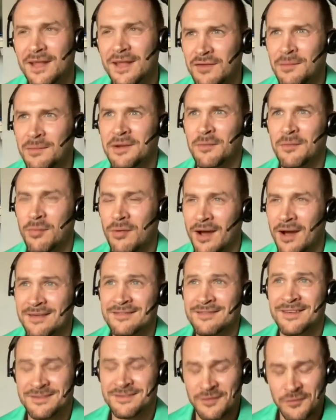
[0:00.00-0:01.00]
definitely been a
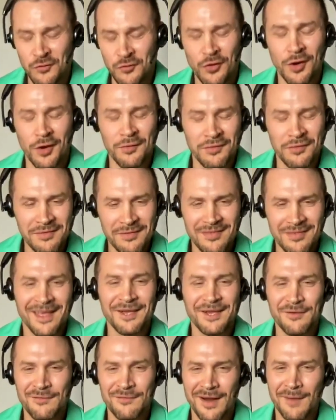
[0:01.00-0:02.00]
process of growth.
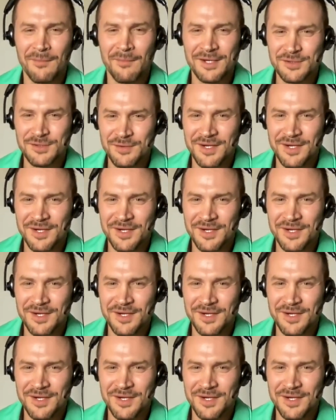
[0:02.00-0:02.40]
Thank you very yeah. much,